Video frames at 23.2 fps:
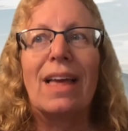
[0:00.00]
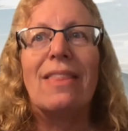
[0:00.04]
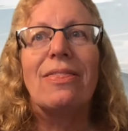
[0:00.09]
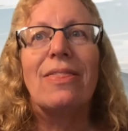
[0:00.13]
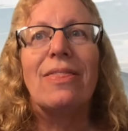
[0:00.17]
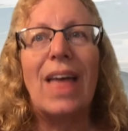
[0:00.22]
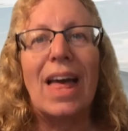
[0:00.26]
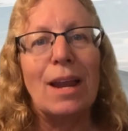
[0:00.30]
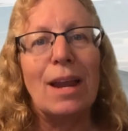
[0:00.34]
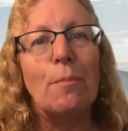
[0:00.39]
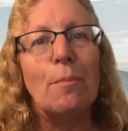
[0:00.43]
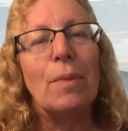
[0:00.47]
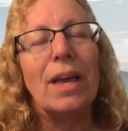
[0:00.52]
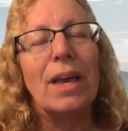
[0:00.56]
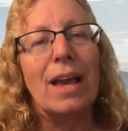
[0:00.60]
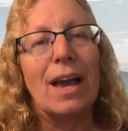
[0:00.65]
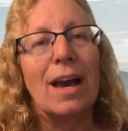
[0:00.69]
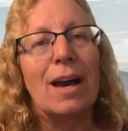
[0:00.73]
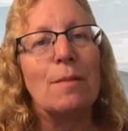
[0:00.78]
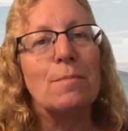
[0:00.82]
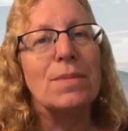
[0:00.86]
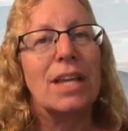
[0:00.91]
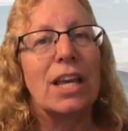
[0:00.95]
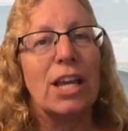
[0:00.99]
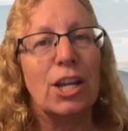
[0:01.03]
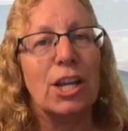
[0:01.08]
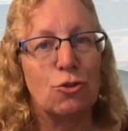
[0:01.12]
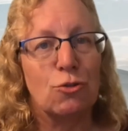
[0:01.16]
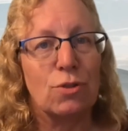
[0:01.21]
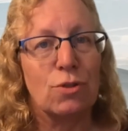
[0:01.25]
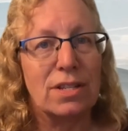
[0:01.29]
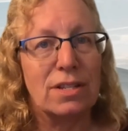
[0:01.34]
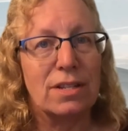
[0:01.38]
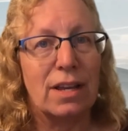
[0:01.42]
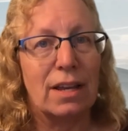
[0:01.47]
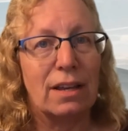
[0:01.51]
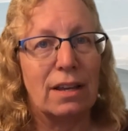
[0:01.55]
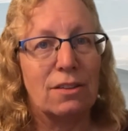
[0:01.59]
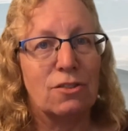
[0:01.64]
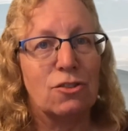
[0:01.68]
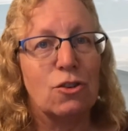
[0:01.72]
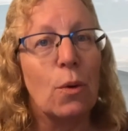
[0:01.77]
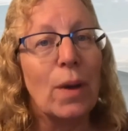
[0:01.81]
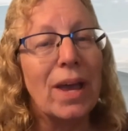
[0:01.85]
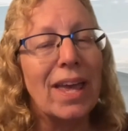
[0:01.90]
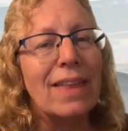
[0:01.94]
then it becomes interesting.
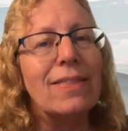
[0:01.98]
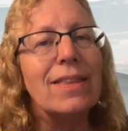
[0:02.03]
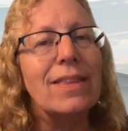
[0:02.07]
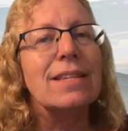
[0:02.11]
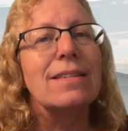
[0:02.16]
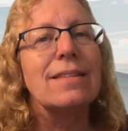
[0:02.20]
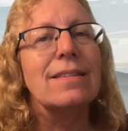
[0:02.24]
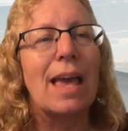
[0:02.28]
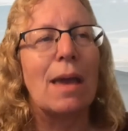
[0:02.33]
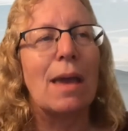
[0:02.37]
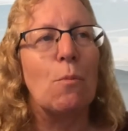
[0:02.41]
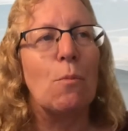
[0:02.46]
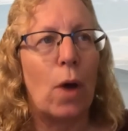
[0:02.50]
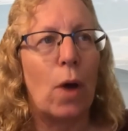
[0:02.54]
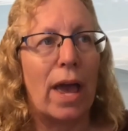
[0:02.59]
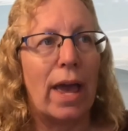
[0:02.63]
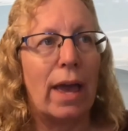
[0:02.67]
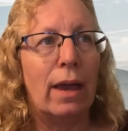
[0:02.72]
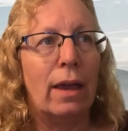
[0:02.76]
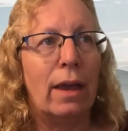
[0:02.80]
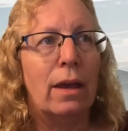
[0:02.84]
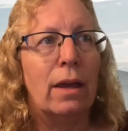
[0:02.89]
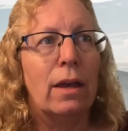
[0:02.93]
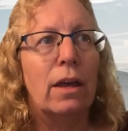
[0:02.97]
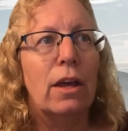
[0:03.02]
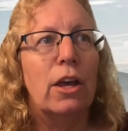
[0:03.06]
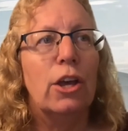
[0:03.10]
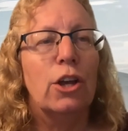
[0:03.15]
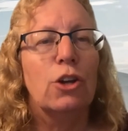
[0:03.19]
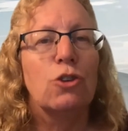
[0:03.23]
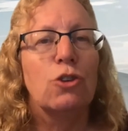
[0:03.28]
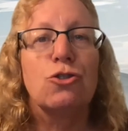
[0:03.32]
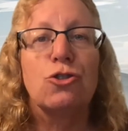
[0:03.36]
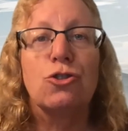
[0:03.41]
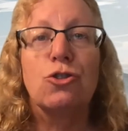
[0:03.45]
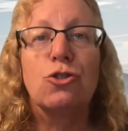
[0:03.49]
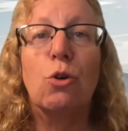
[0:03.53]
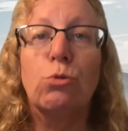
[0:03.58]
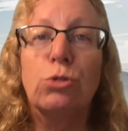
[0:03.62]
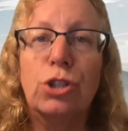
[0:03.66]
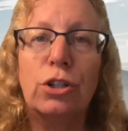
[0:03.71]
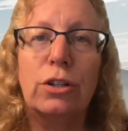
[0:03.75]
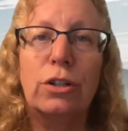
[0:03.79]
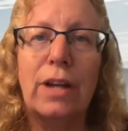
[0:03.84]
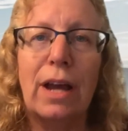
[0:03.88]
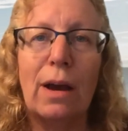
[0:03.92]
So in the same way, your
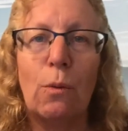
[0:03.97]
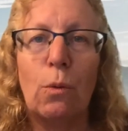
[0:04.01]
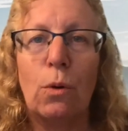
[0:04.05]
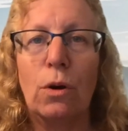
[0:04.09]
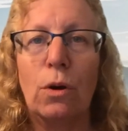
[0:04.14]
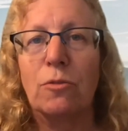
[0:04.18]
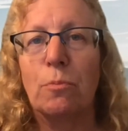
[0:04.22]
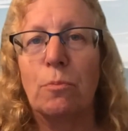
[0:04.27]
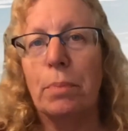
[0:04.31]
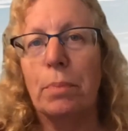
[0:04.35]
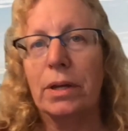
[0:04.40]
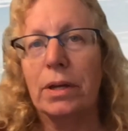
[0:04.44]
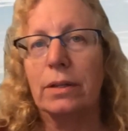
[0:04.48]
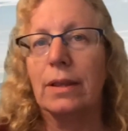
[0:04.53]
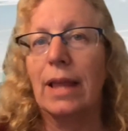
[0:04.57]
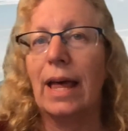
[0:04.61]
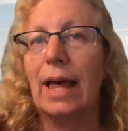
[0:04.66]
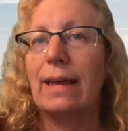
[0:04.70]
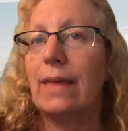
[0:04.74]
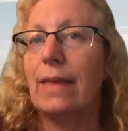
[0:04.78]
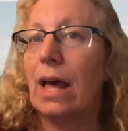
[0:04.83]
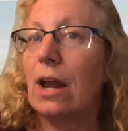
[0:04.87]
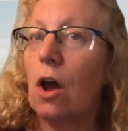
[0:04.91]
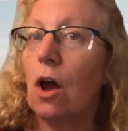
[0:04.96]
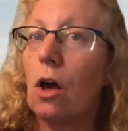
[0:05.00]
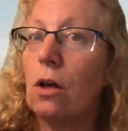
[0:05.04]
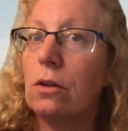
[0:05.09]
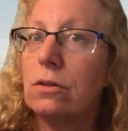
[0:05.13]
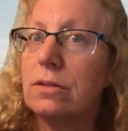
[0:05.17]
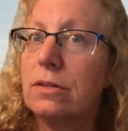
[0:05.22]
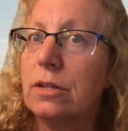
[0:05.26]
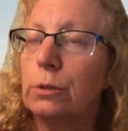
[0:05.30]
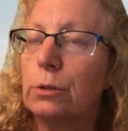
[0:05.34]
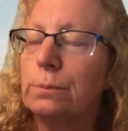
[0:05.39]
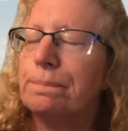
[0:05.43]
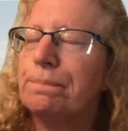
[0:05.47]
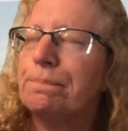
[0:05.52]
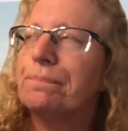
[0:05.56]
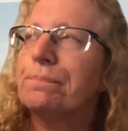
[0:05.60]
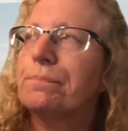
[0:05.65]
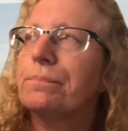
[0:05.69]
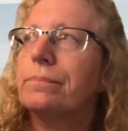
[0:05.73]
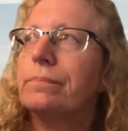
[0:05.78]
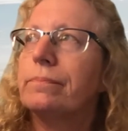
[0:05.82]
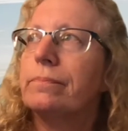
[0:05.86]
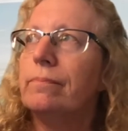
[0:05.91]
social networks build like that also.
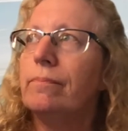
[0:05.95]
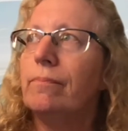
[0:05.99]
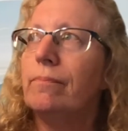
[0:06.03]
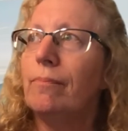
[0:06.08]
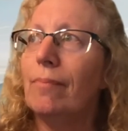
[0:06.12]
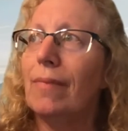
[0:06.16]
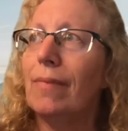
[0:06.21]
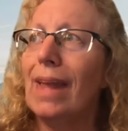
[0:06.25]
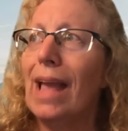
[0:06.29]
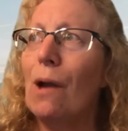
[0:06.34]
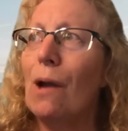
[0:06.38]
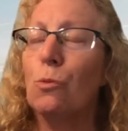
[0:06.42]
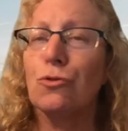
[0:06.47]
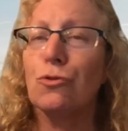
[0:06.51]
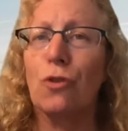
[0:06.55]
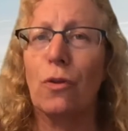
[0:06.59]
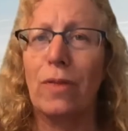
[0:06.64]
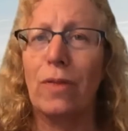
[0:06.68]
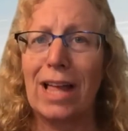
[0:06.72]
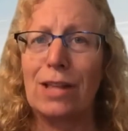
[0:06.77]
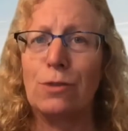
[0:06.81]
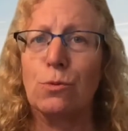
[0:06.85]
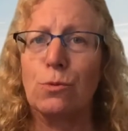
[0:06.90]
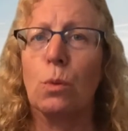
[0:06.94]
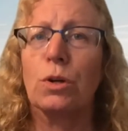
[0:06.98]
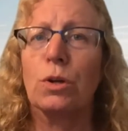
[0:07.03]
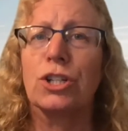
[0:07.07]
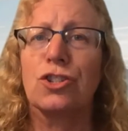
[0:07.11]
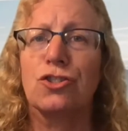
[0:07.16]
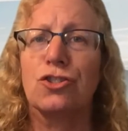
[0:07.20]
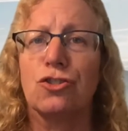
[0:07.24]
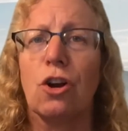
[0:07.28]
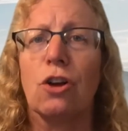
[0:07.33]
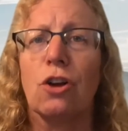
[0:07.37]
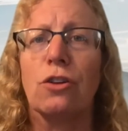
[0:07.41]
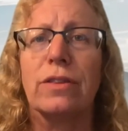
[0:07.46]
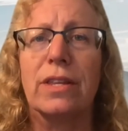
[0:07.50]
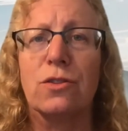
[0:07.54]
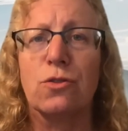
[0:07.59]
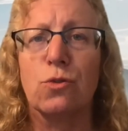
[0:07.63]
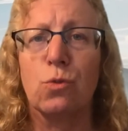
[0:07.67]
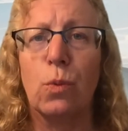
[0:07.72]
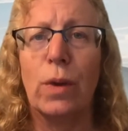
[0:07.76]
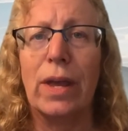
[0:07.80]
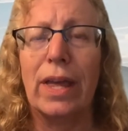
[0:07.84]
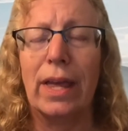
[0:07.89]
So that's what we're going to start
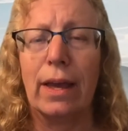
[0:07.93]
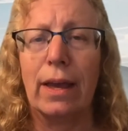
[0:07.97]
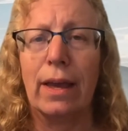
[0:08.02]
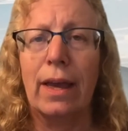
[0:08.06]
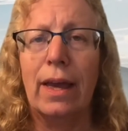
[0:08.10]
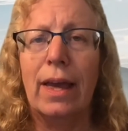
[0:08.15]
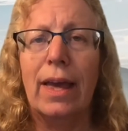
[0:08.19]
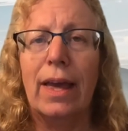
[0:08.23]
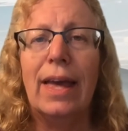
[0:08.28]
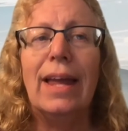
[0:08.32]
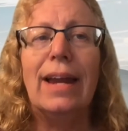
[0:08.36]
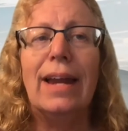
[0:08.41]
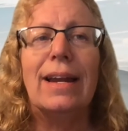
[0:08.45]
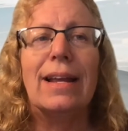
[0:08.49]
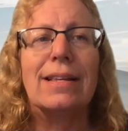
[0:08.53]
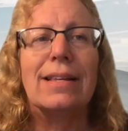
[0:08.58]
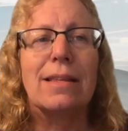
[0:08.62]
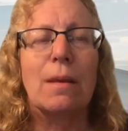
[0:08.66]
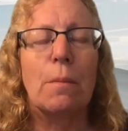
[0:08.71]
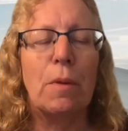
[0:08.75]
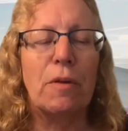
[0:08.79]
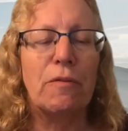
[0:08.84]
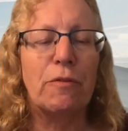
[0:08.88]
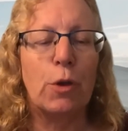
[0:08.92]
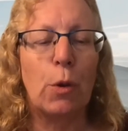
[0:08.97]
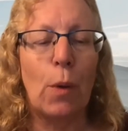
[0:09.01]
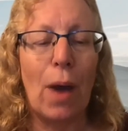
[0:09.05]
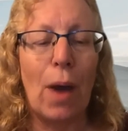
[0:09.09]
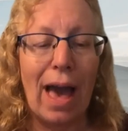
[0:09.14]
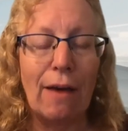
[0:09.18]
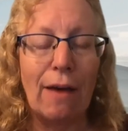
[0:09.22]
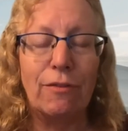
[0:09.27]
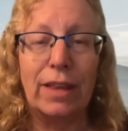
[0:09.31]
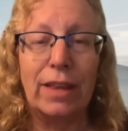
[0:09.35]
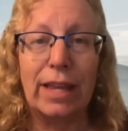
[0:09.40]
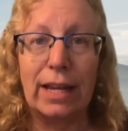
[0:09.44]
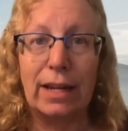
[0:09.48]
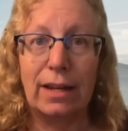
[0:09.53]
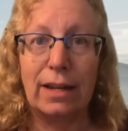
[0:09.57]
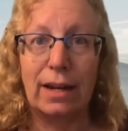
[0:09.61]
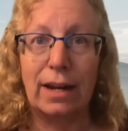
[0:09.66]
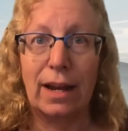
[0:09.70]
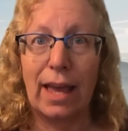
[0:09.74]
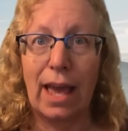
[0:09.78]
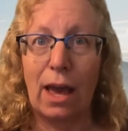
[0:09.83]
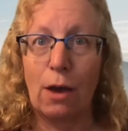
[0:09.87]
this week. Now, some of you have
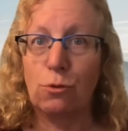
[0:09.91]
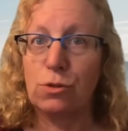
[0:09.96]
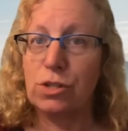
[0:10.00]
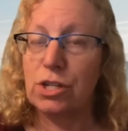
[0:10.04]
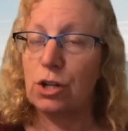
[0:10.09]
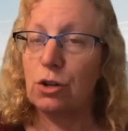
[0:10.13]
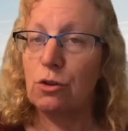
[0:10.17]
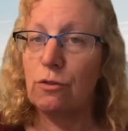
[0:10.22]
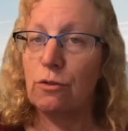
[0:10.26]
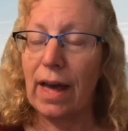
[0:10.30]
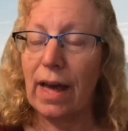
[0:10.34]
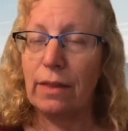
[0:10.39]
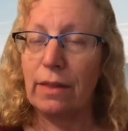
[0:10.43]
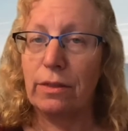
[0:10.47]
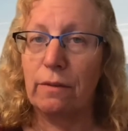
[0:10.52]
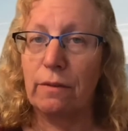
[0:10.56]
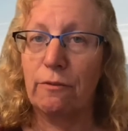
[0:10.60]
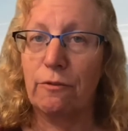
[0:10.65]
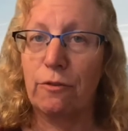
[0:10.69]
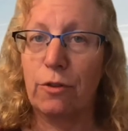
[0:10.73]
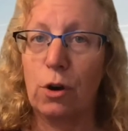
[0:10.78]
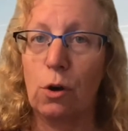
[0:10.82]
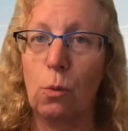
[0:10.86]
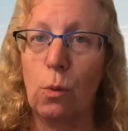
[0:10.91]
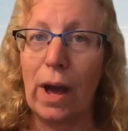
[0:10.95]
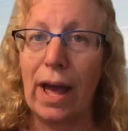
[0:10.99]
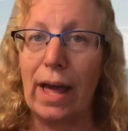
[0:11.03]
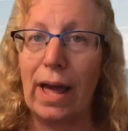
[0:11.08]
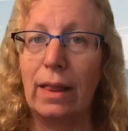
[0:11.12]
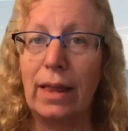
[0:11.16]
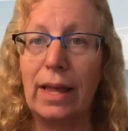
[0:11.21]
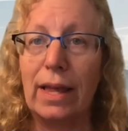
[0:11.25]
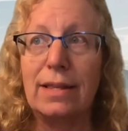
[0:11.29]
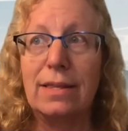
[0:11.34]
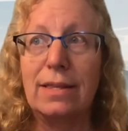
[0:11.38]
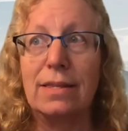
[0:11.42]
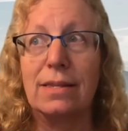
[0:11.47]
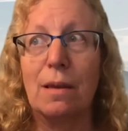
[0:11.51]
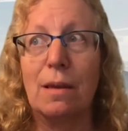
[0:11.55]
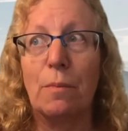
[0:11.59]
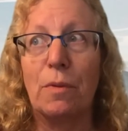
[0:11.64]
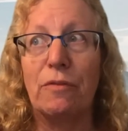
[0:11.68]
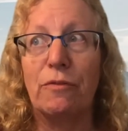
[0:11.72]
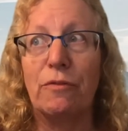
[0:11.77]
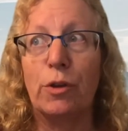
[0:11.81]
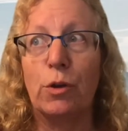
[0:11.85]
LinkedIn accounts and you've had them for a while, and
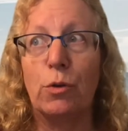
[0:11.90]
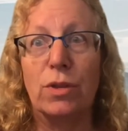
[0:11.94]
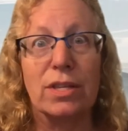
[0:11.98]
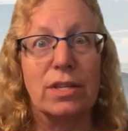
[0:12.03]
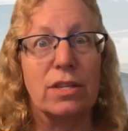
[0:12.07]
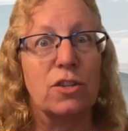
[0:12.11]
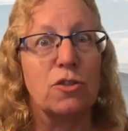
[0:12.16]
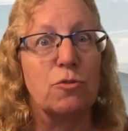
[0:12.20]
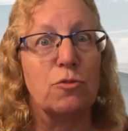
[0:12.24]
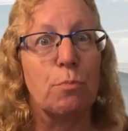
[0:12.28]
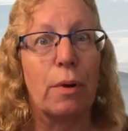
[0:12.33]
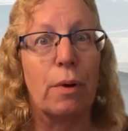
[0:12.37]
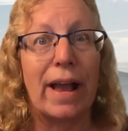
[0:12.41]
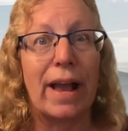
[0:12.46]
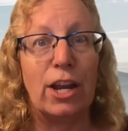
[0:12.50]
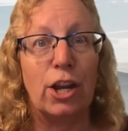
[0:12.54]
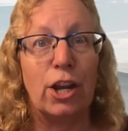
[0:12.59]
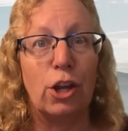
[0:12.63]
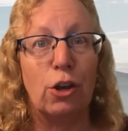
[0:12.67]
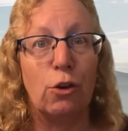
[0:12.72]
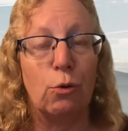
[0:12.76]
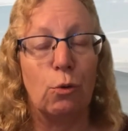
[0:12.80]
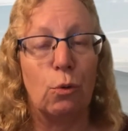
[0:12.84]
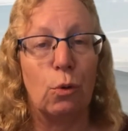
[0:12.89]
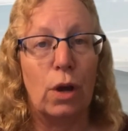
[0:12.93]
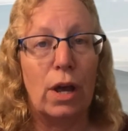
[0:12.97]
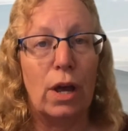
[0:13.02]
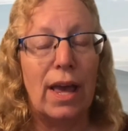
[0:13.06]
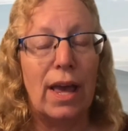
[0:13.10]
some of you, this is brand new.